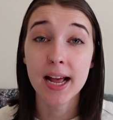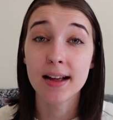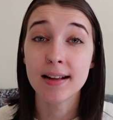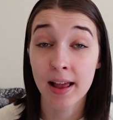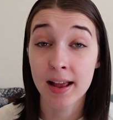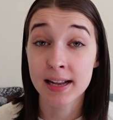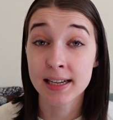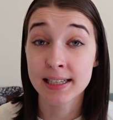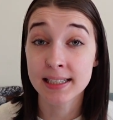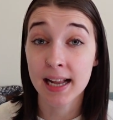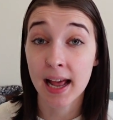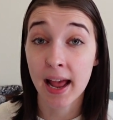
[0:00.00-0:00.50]

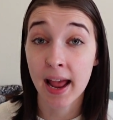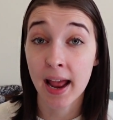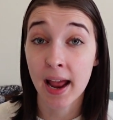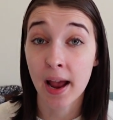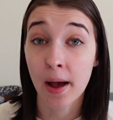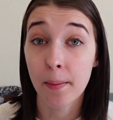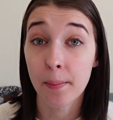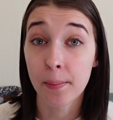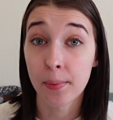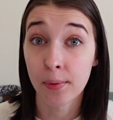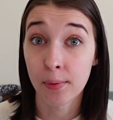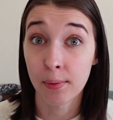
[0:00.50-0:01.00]
is a
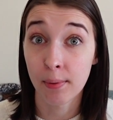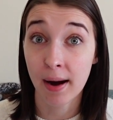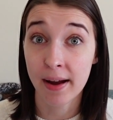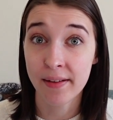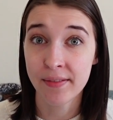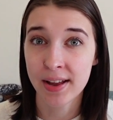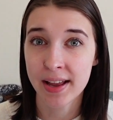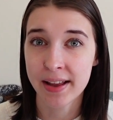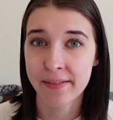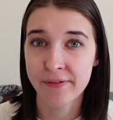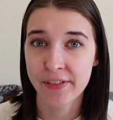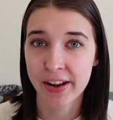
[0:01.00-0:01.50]

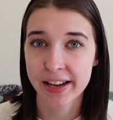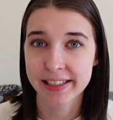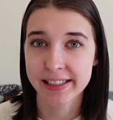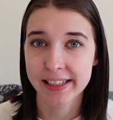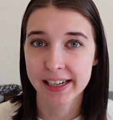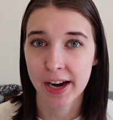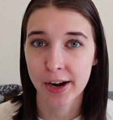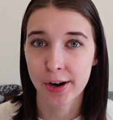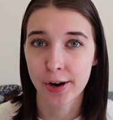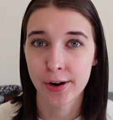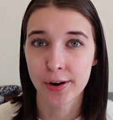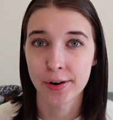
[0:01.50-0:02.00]
private
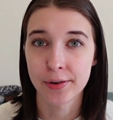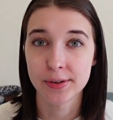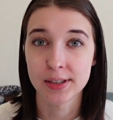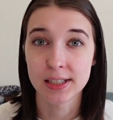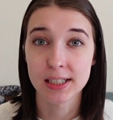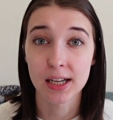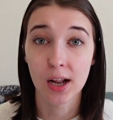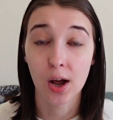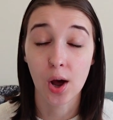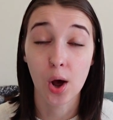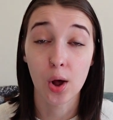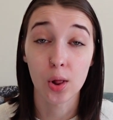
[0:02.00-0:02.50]
investigator who
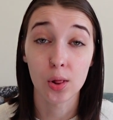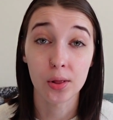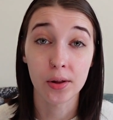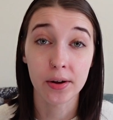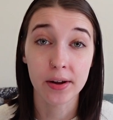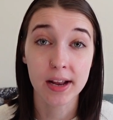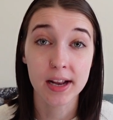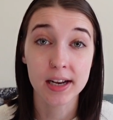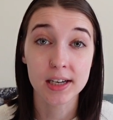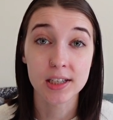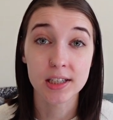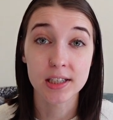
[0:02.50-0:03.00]
is
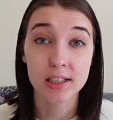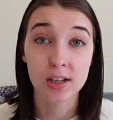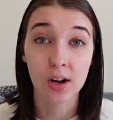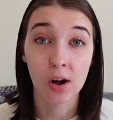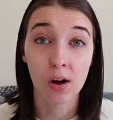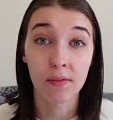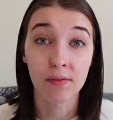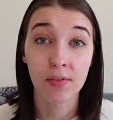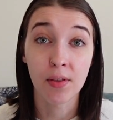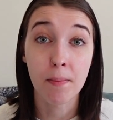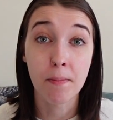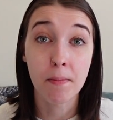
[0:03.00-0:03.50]
looking to
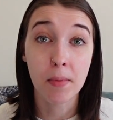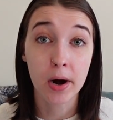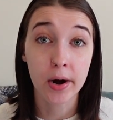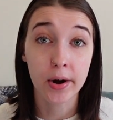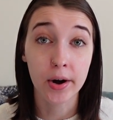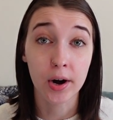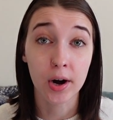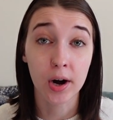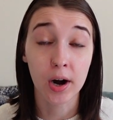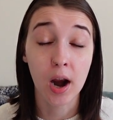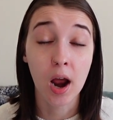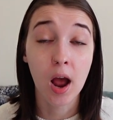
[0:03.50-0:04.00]
solve the
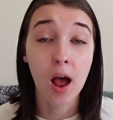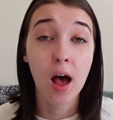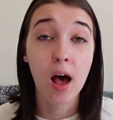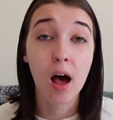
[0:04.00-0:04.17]
murder